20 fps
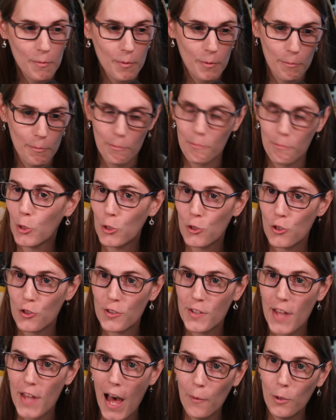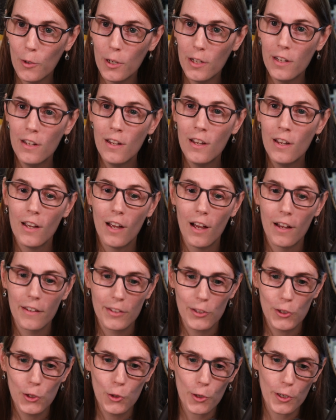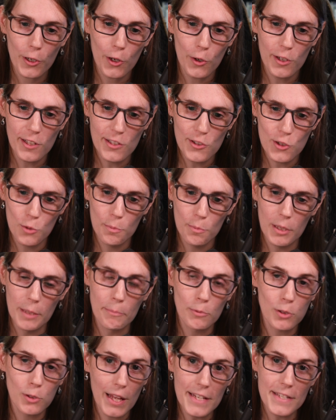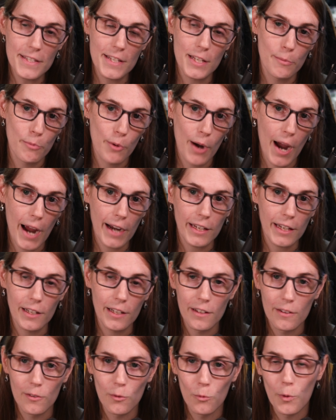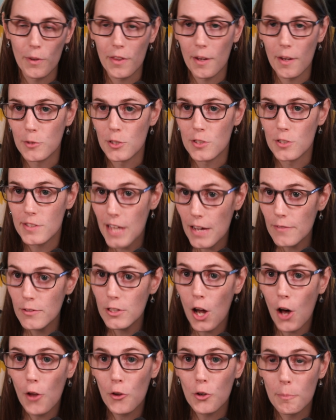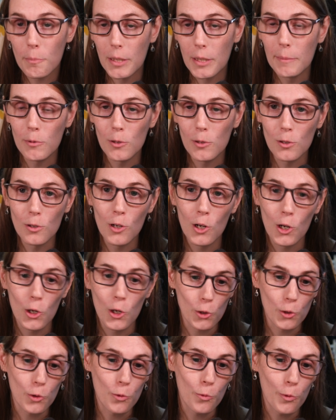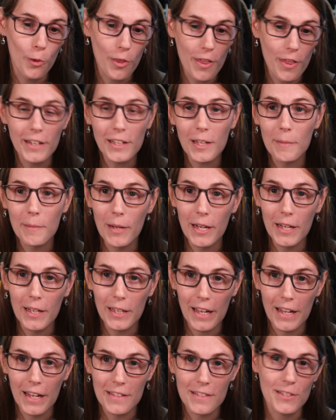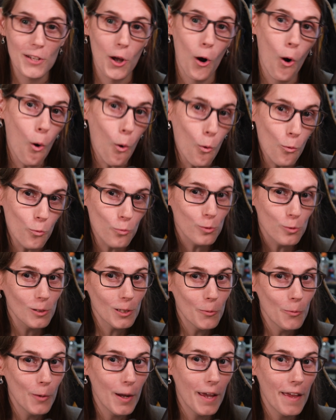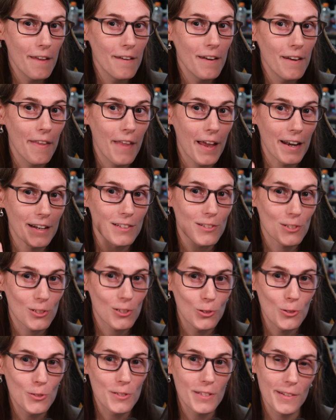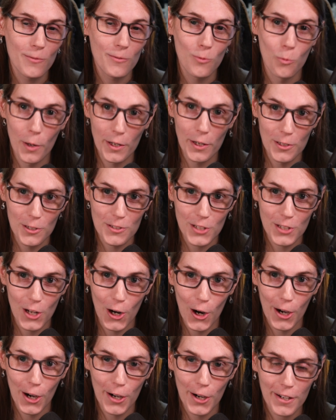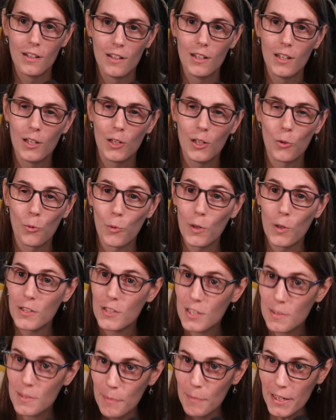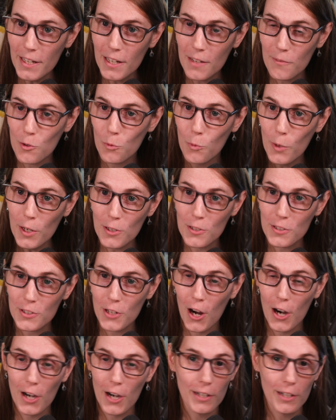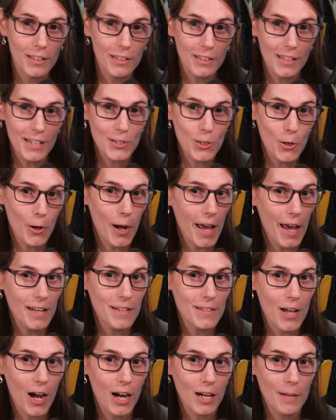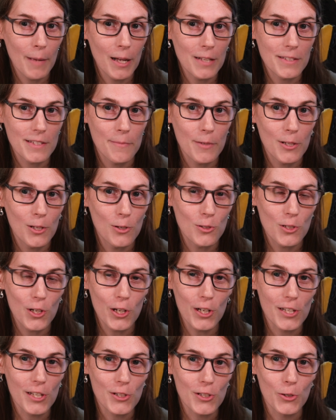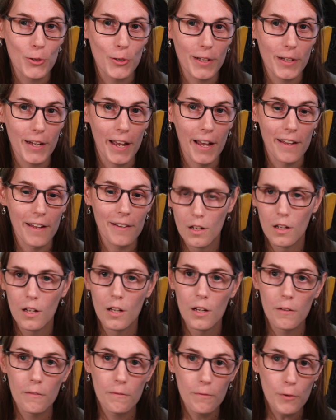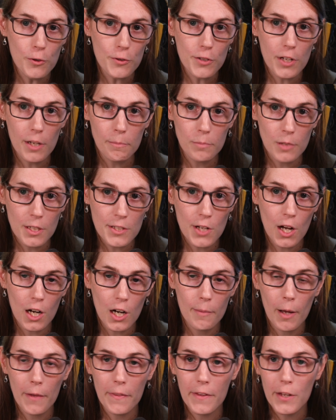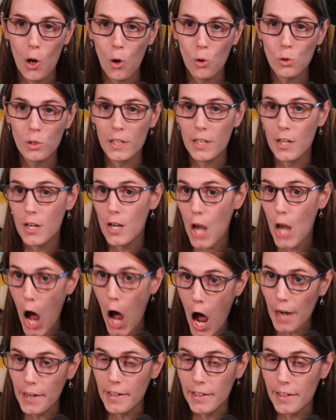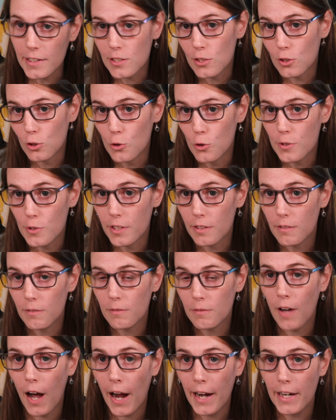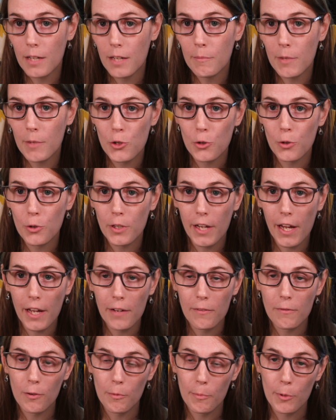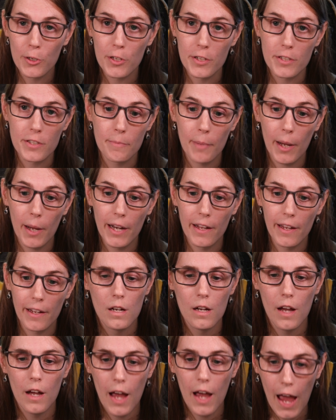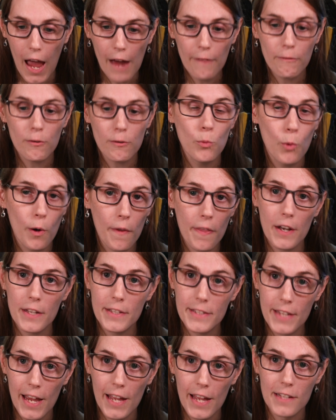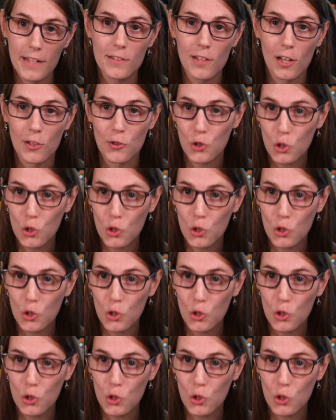purchase that one, you're going to be placed in a bracket with up to 7 other people who you will then compete against to hopefully win that exclusive winner's card. Which, speaking of the winner's card, let's go ahead and talk about some of those goodies you can get. First up, let's talk about the only non-exclusive item that you can get for participating. Everyone that attends a super